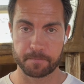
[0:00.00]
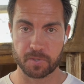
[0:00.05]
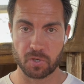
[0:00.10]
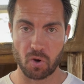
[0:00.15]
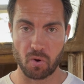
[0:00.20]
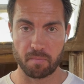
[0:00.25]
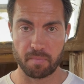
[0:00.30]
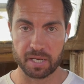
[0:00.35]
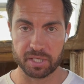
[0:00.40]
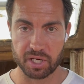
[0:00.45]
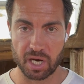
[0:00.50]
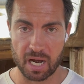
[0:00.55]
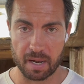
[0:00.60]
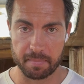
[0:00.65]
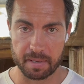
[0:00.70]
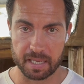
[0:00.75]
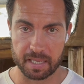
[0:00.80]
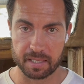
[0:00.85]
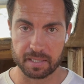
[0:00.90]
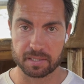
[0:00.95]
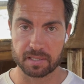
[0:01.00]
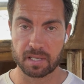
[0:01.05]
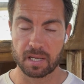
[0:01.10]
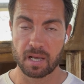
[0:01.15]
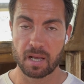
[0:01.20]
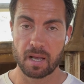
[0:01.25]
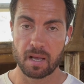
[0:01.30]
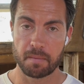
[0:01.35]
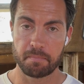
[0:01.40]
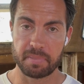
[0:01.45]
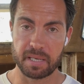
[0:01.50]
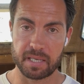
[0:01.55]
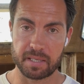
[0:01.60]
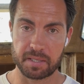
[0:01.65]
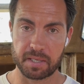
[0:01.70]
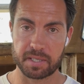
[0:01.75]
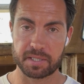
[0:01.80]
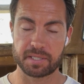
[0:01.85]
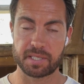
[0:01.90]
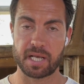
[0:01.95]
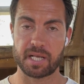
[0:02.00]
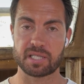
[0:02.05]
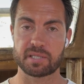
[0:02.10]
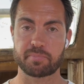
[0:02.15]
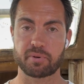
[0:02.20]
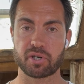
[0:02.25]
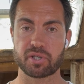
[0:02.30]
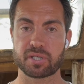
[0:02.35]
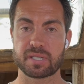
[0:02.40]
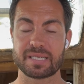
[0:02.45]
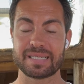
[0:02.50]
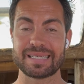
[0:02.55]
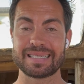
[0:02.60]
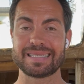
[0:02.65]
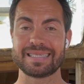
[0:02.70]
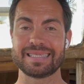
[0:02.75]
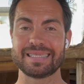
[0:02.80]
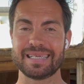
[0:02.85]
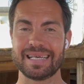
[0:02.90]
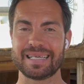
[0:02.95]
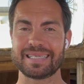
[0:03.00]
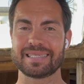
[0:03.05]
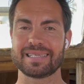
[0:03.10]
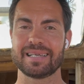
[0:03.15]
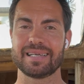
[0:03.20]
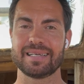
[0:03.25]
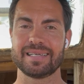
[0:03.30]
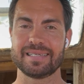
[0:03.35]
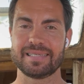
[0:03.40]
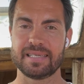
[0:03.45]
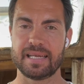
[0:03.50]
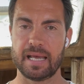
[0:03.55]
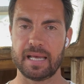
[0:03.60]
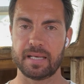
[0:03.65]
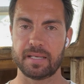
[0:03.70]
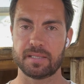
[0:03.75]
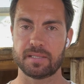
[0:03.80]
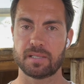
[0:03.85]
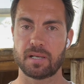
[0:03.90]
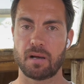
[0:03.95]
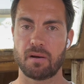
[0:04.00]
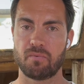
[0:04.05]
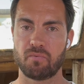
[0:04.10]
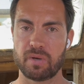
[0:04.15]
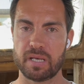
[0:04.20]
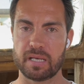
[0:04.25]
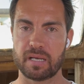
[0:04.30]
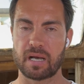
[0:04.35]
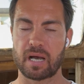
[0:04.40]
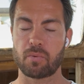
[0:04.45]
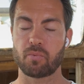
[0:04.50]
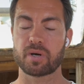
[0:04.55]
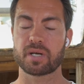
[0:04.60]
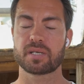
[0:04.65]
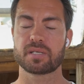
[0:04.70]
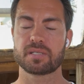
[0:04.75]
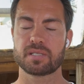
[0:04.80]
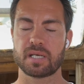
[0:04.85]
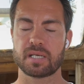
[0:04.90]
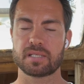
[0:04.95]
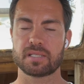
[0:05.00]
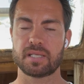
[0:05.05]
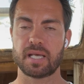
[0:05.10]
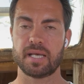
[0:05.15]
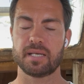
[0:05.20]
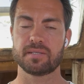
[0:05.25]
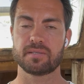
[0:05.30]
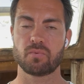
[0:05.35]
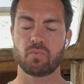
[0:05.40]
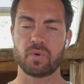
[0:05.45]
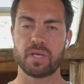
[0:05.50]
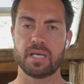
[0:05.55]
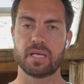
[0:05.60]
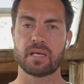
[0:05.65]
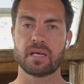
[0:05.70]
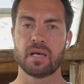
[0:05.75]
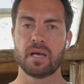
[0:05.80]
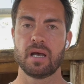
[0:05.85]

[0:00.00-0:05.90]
So my job is being a salesperson 6 days a week. I work 6 days a week.